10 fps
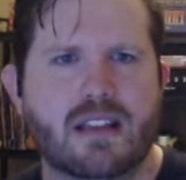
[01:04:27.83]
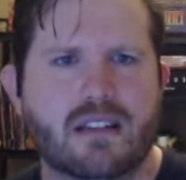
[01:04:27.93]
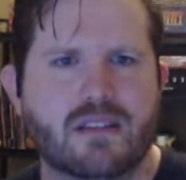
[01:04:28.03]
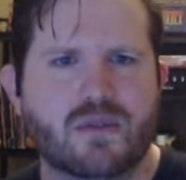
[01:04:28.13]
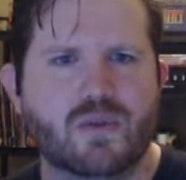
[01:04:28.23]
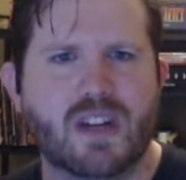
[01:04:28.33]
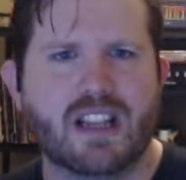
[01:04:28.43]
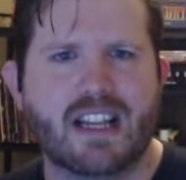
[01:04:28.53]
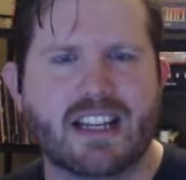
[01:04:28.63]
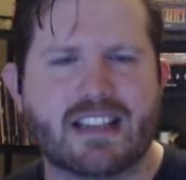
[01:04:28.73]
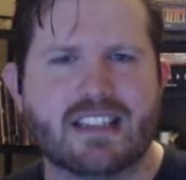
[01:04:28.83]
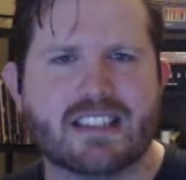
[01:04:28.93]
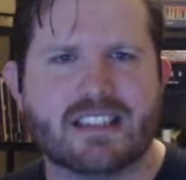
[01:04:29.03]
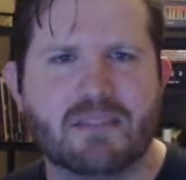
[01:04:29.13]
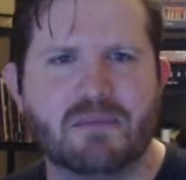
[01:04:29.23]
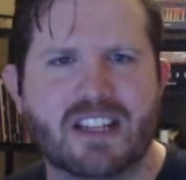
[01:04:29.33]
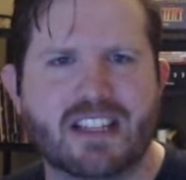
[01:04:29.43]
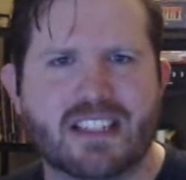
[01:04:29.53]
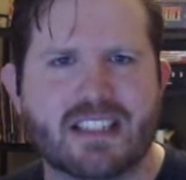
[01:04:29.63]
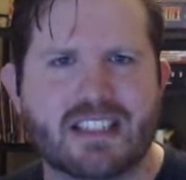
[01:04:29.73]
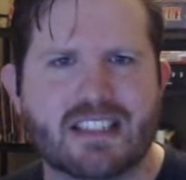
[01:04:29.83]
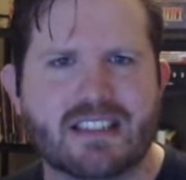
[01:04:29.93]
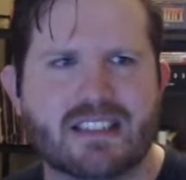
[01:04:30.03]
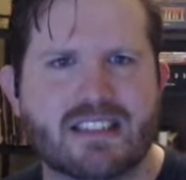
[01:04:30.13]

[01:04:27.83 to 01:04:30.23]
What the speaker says: Ooh, I like this. I'm liking this.